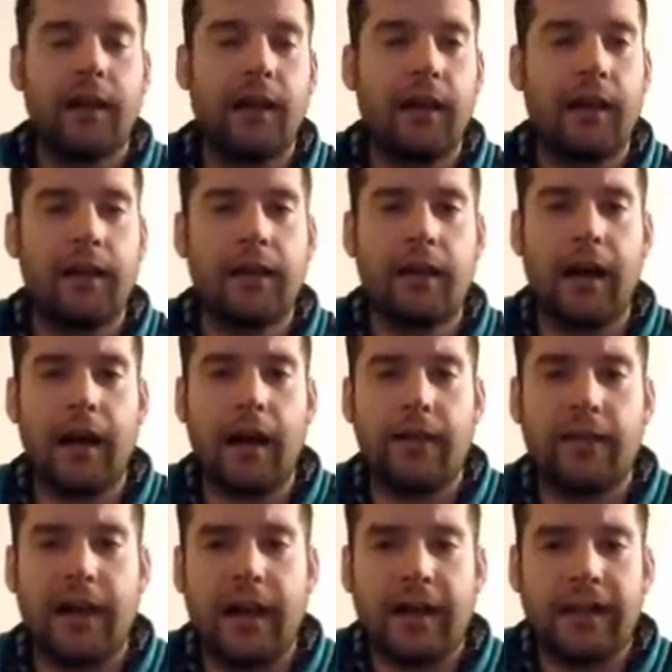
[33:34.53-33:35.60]
and
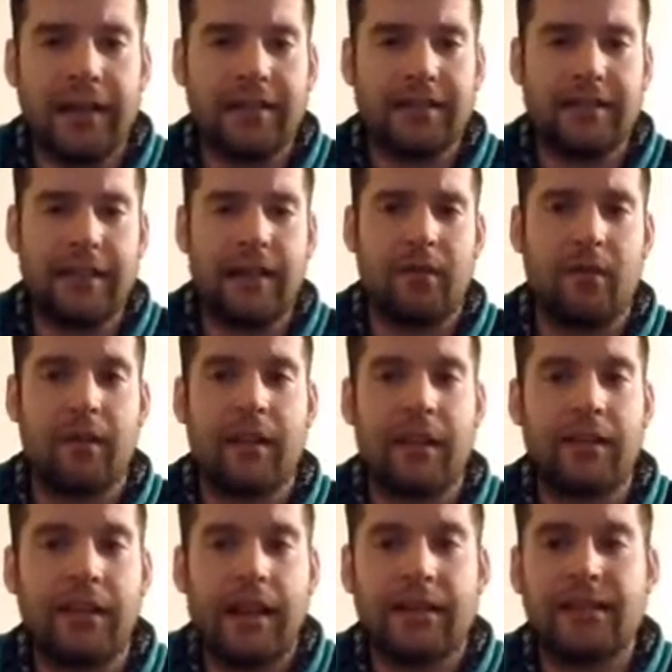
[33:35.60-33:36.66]
I can't stand for
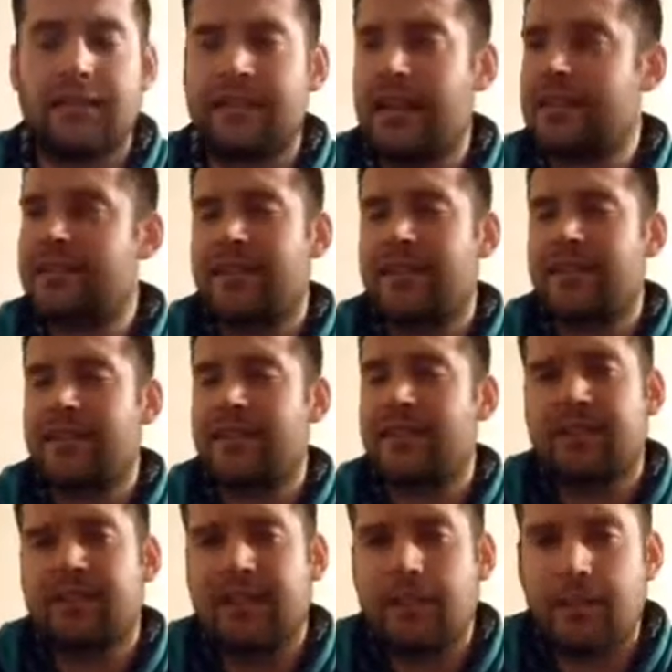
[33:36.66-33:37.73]
that. That's
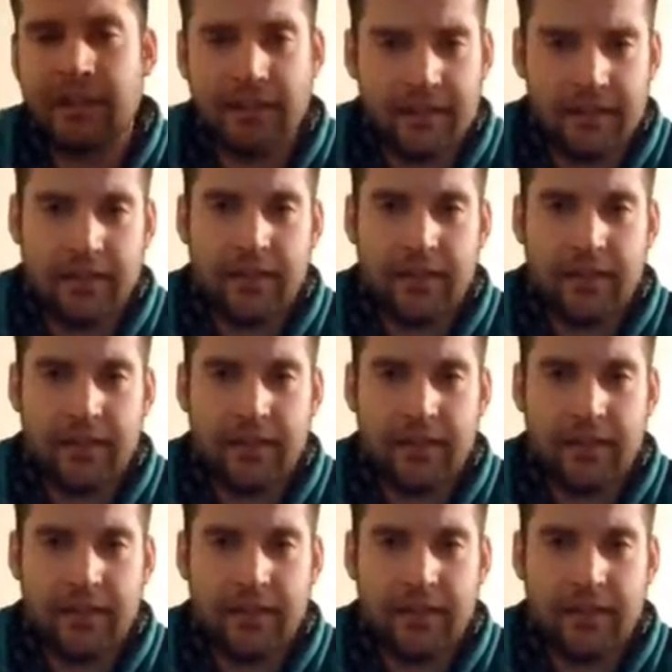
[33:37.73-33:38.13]
disgusting to me.